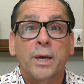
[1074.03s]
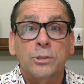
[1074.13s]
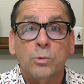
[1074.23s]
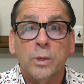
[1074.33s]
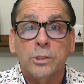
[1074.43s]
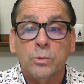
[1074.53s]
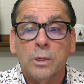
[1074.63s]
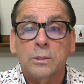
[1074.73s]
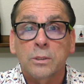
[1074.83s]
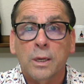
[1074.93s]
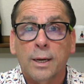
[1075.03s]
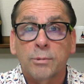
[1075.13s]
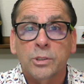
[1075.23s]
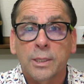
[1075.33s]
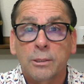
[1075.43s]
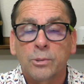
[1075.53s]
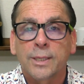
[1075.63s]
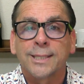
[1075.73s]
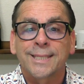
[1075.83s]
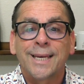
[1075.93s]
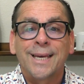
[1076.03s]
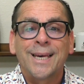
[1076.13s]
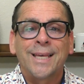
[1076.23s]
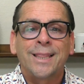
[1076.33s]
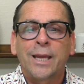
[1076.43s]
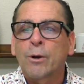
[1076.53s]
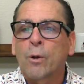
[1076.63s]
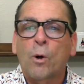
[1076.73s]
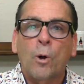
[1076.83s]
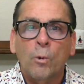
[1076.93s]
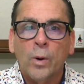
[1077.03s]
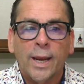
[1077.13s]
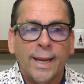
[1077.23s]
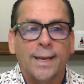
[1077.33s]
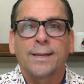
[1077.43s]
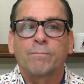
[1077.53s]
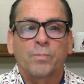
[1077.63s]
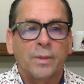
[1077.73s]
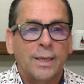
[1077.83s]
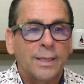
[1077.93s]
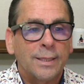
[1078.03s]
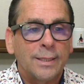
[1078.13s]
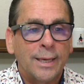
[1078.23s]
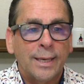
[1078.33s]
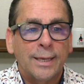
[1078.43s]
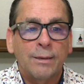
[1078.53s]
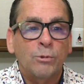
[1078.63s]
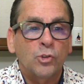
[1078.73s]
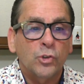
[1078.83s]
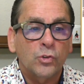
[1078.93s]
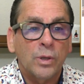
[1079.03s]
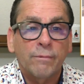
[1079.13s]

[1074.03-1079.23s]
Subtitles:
best restaurants in Cabo San Lucas. They're all right. It was just